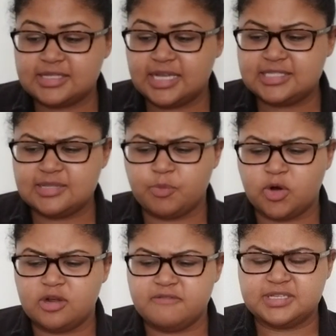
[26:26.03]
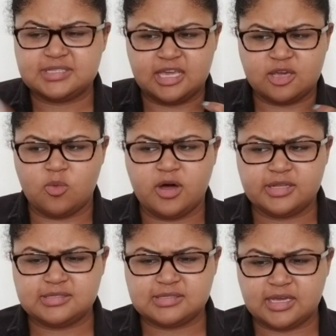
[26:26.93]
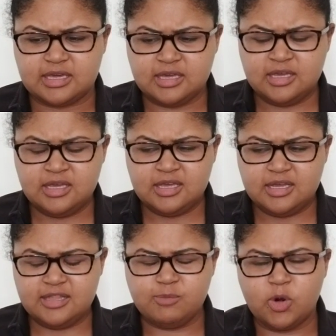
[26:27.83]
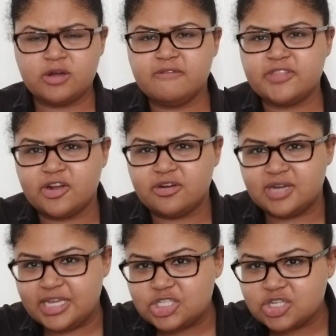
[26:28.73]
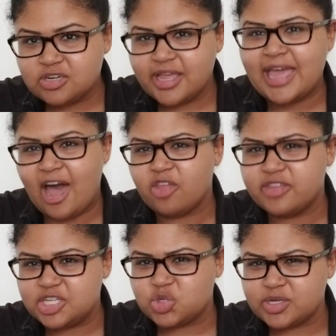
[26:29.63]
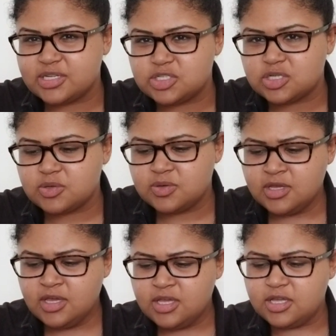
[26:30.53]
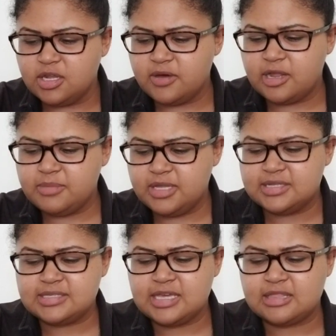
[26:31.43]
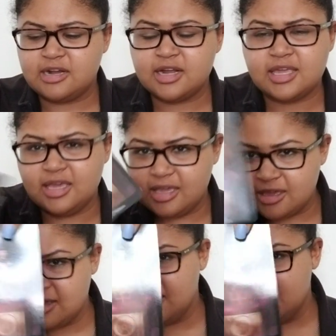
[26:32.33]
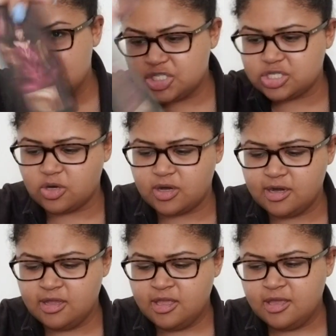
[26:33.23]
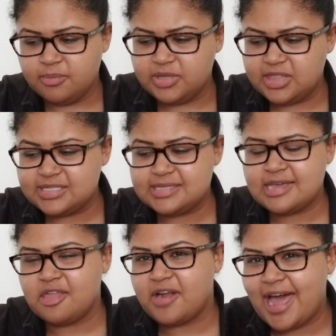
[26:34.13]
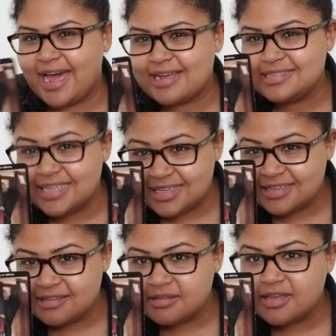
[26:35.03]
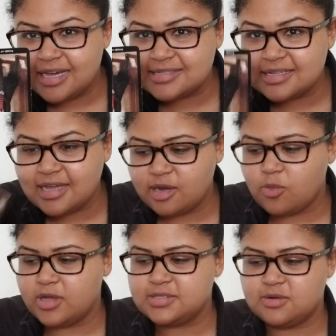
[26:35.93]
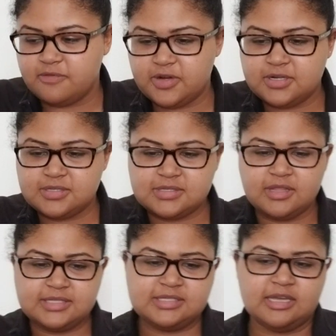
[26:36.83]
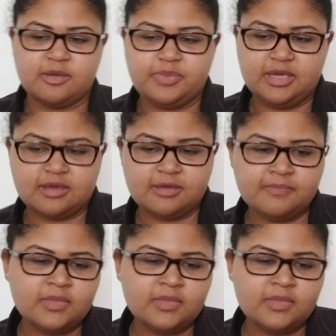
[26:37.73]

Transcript: that's the more of this King of Wands, like more of their nature, like how they treated you. You know what I mean? It's like they're a king, sure, but this is how they're acting as a Knight of Wands in reverse. So let's take a peek.